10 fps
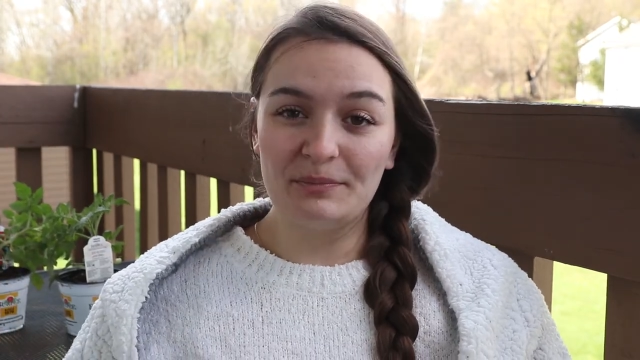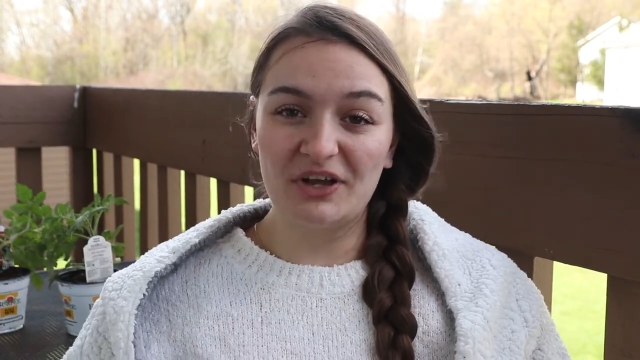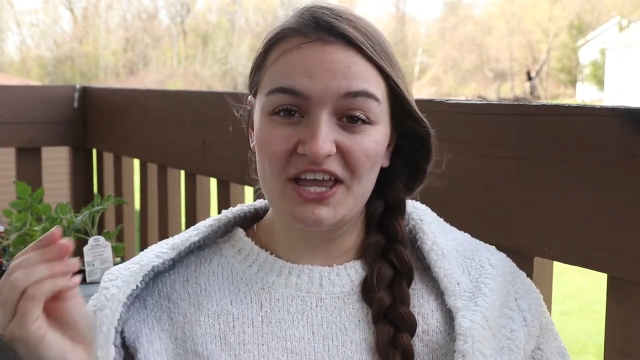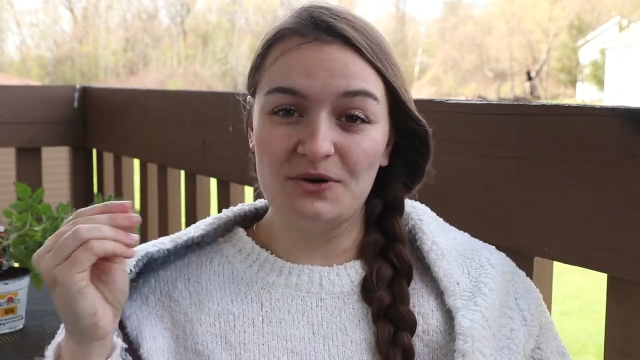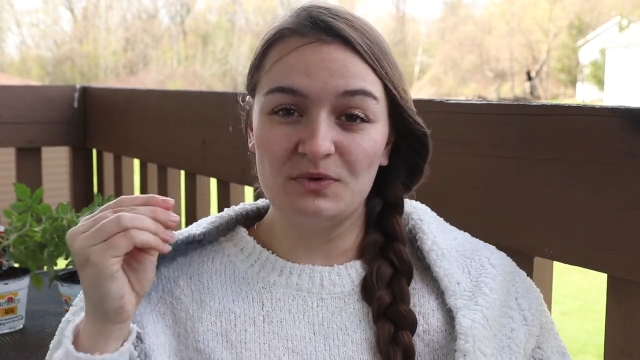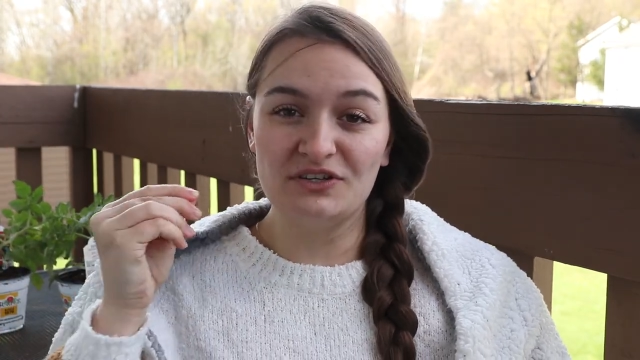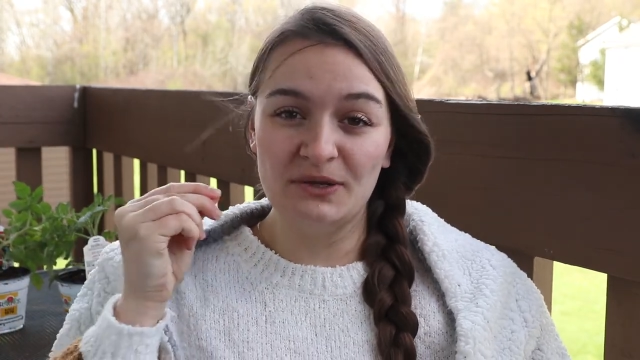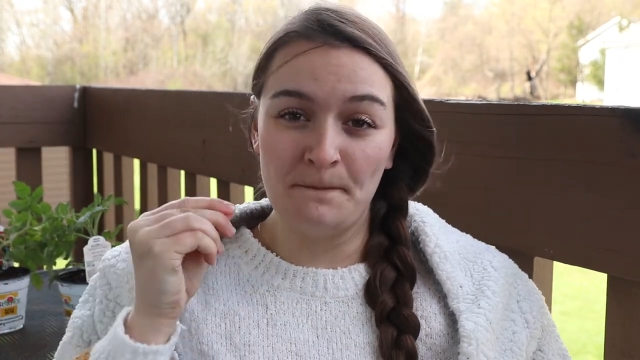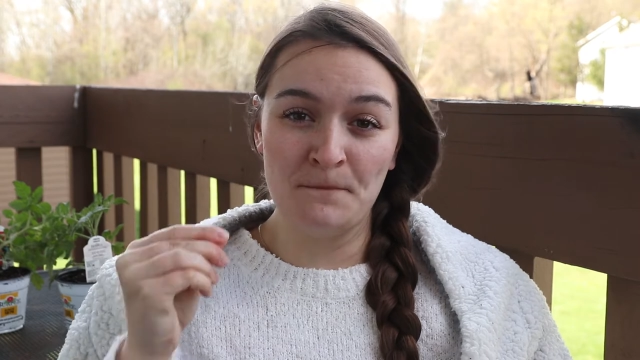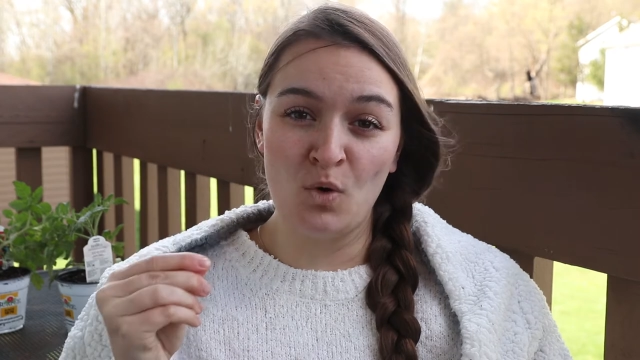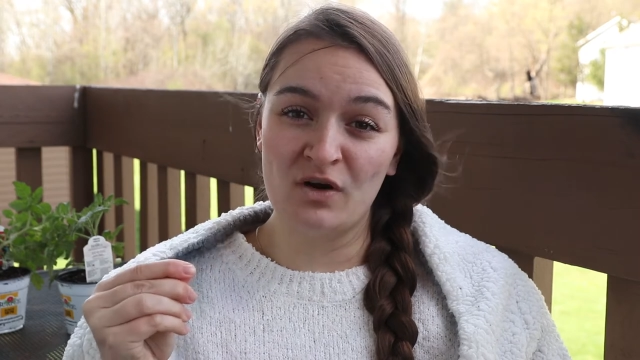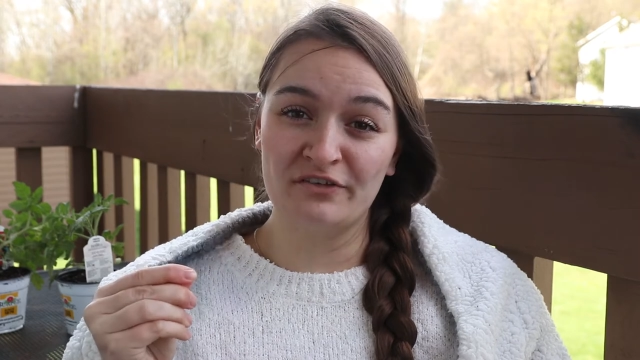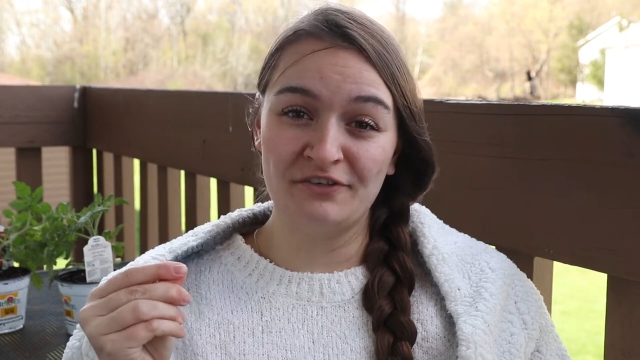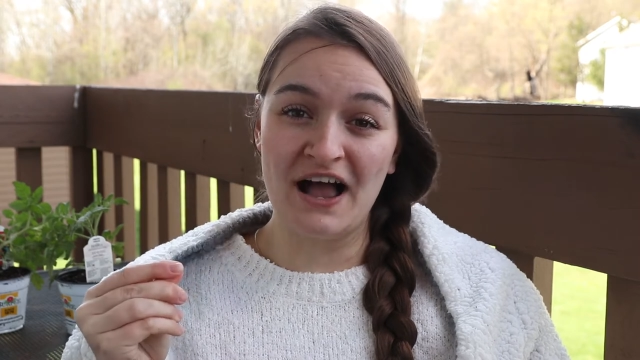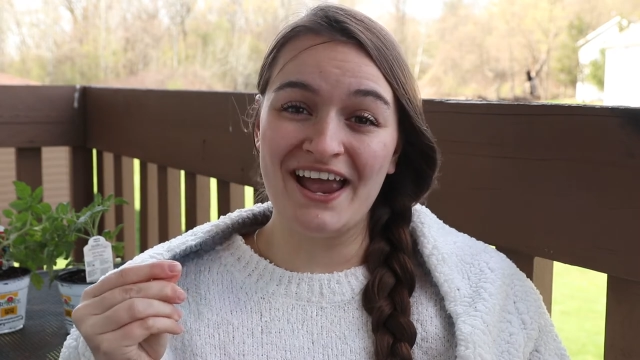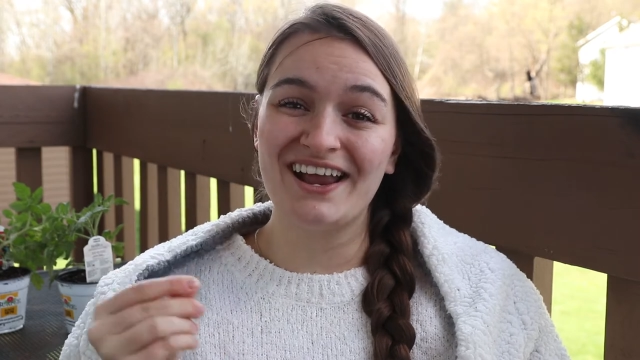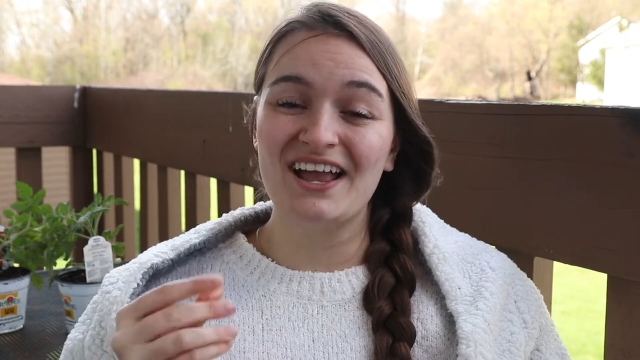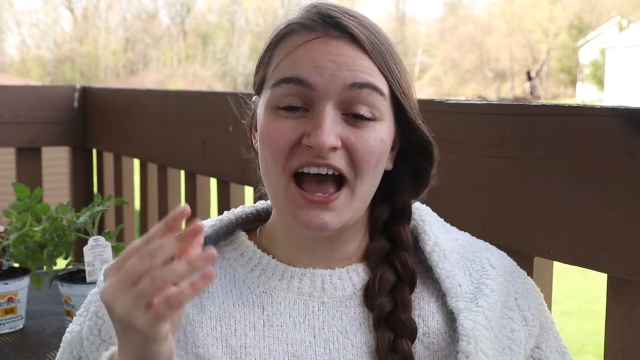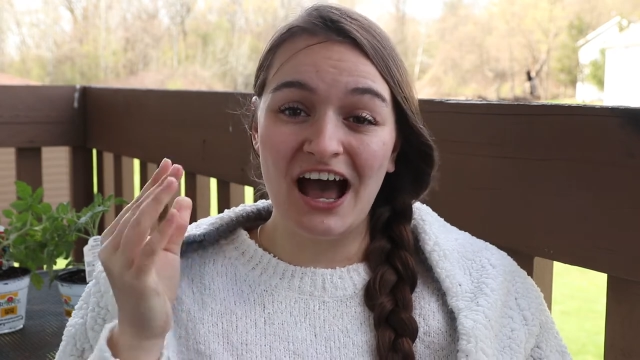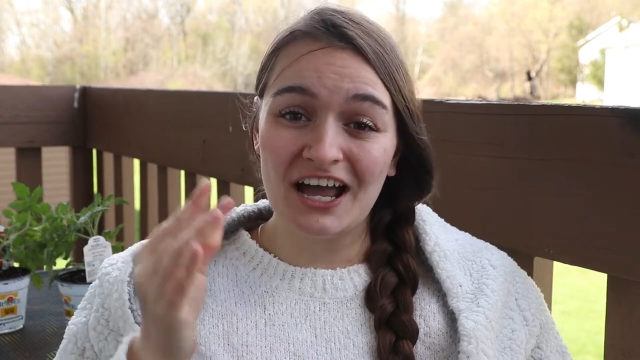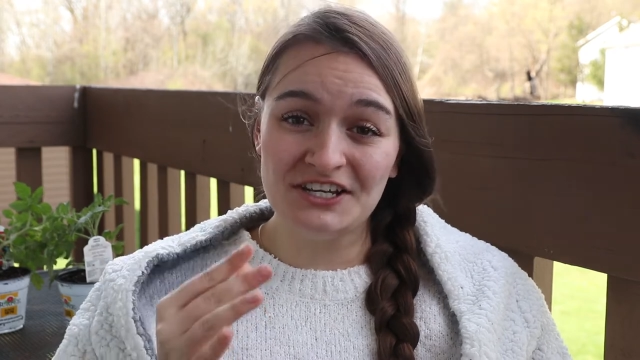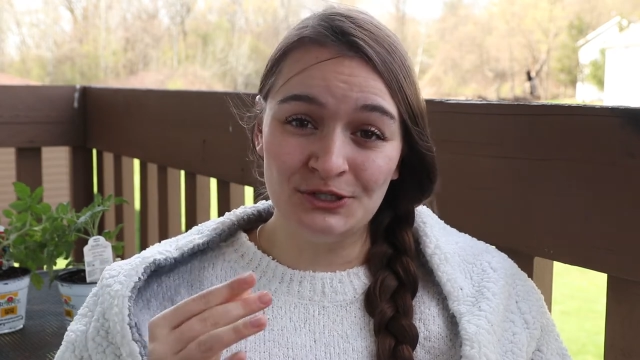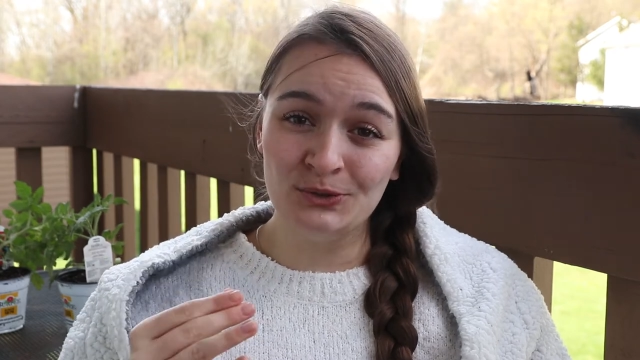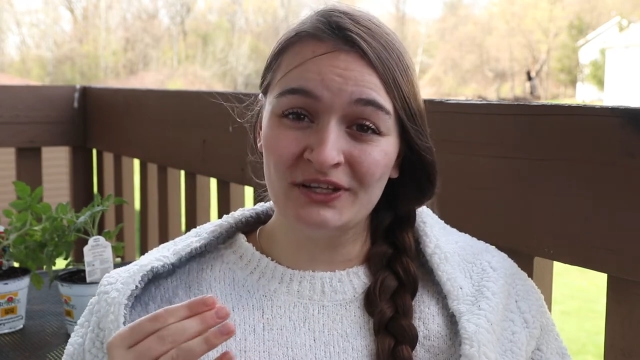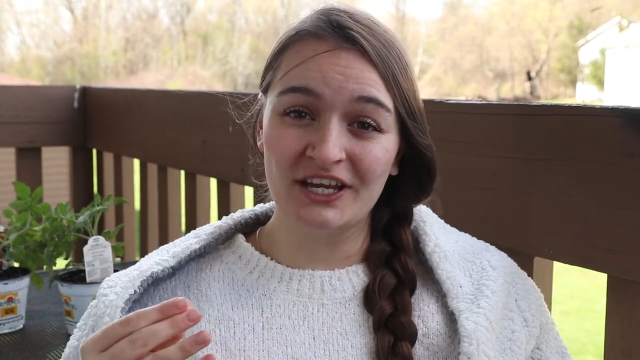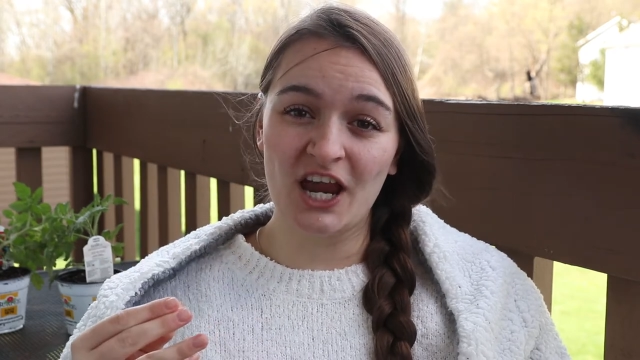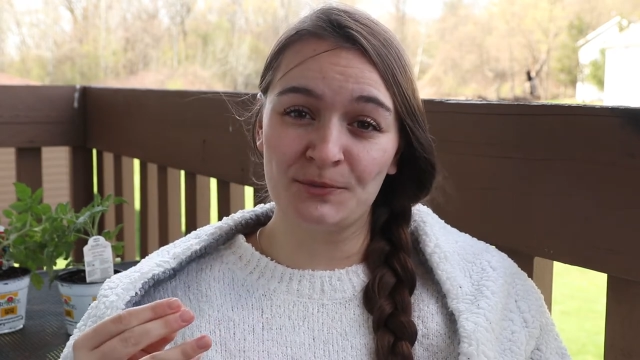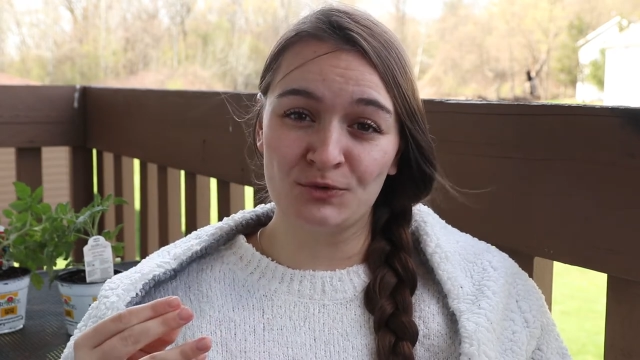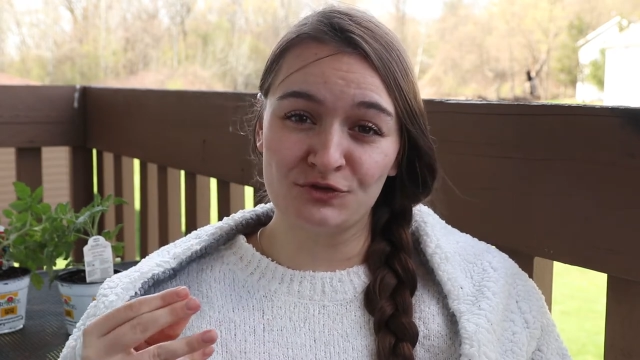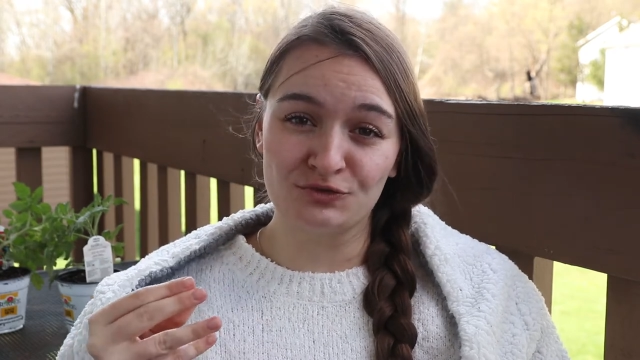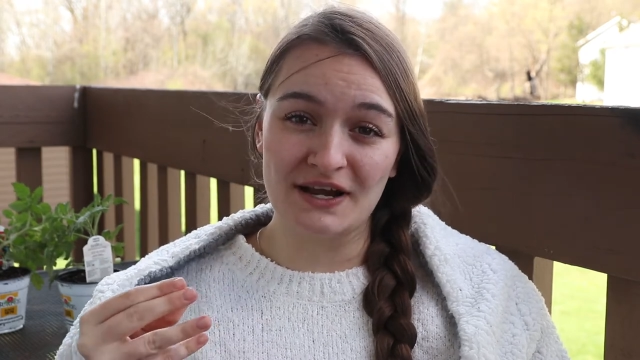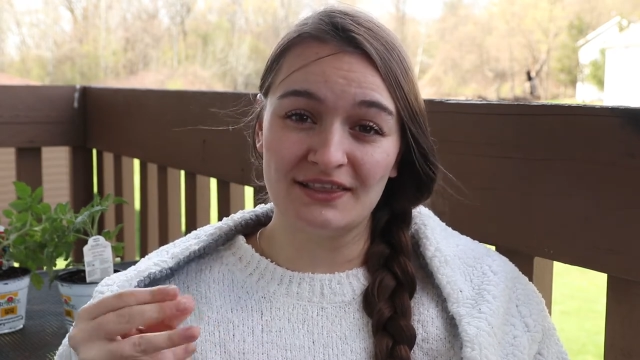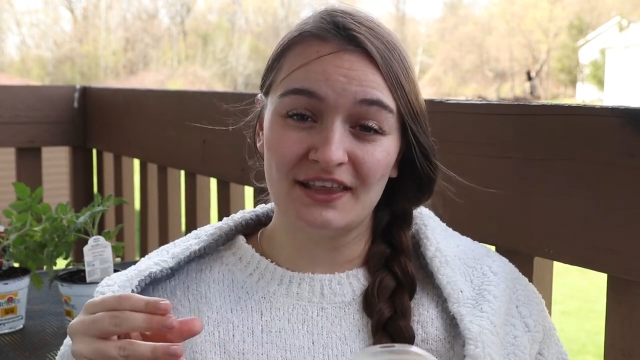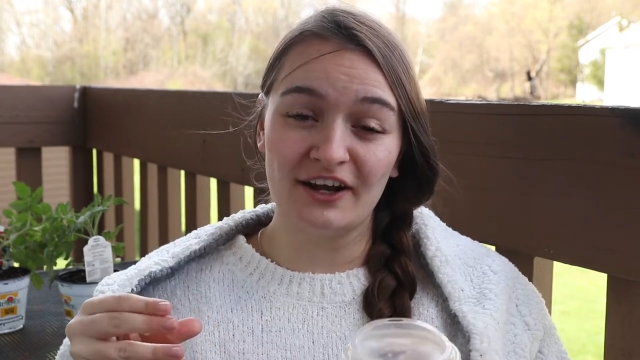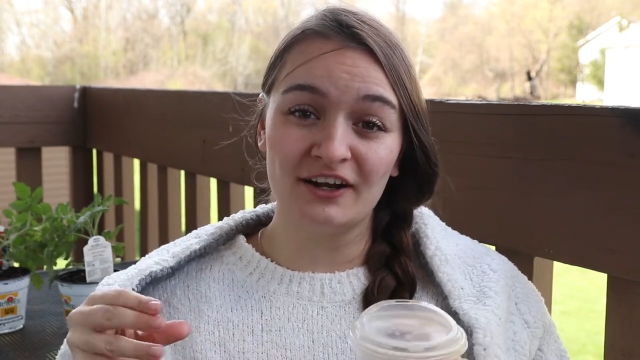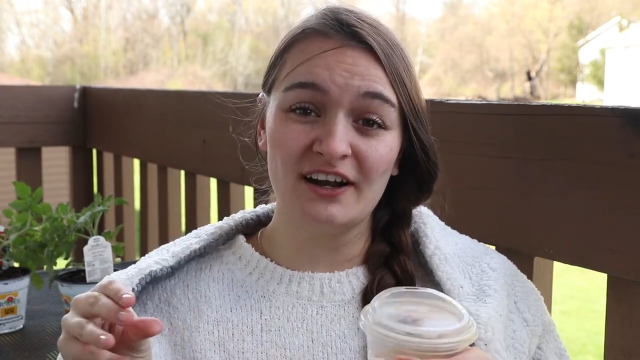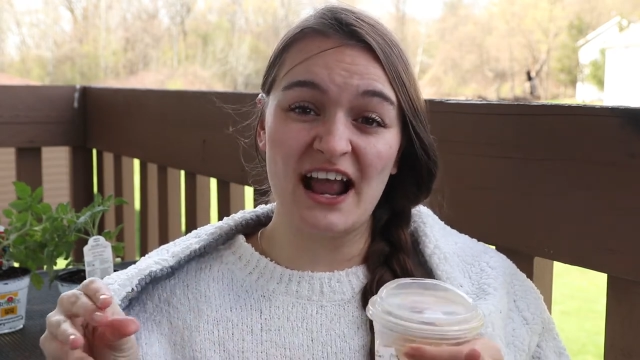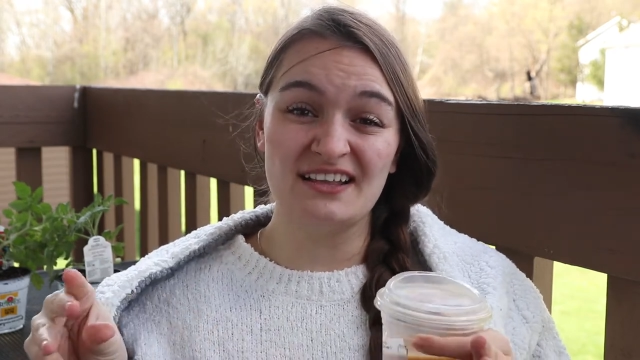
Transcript: but it was mortifying. I knew the camera was right there,